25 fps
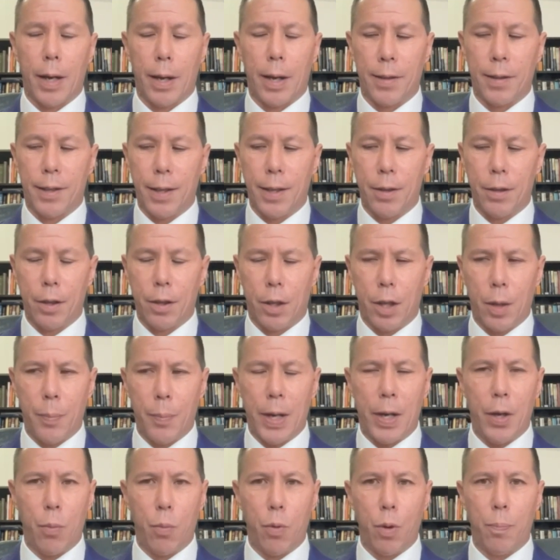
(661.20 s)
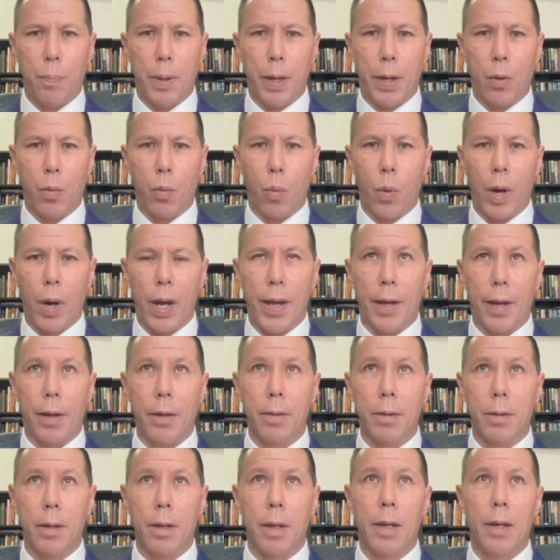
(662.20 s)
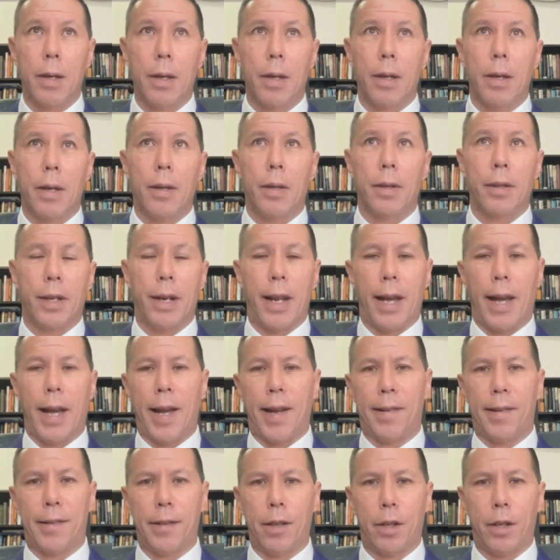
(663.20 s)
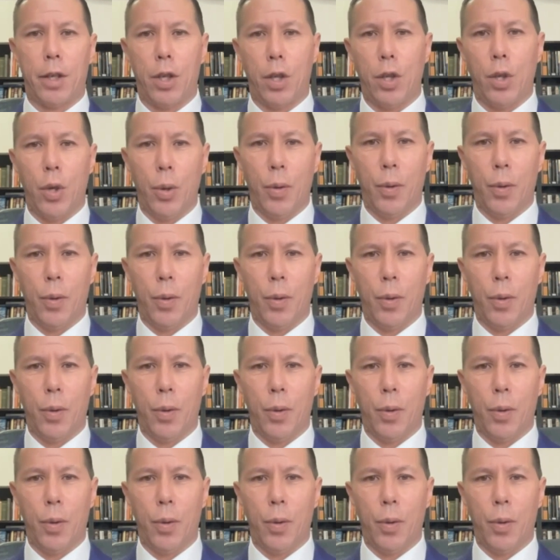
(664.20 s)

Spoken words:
And I think the committee would be aware that ASIC